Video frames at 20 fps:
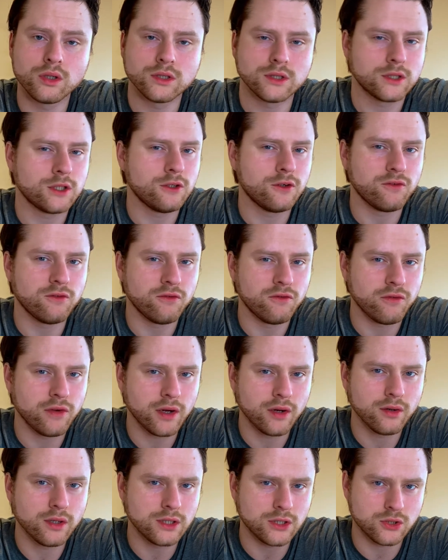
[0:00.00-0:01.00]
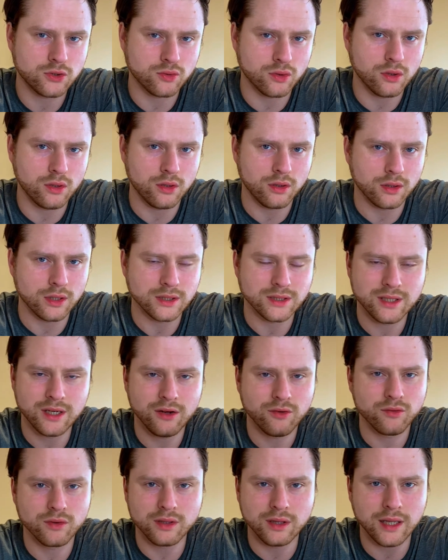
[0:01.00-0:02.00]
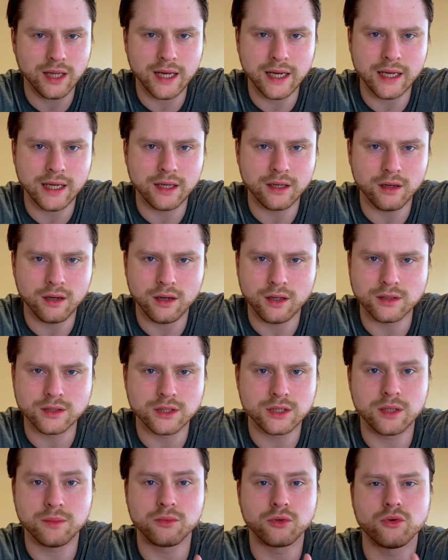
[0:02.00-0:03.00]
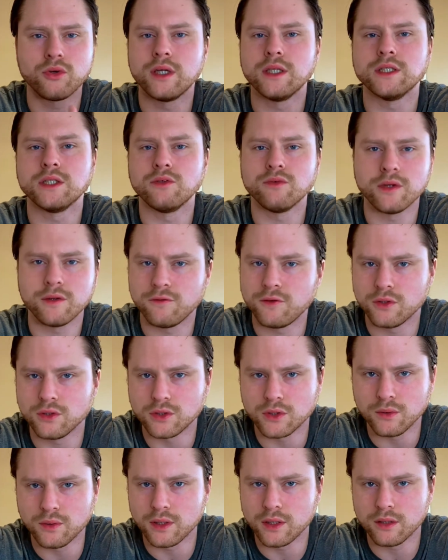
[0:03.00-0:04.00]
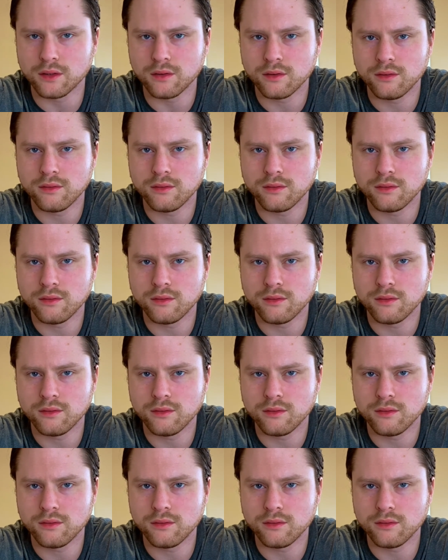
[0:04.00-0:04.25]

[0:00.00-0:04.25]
still very strong. It's not reliant on some crazy riff you're doing.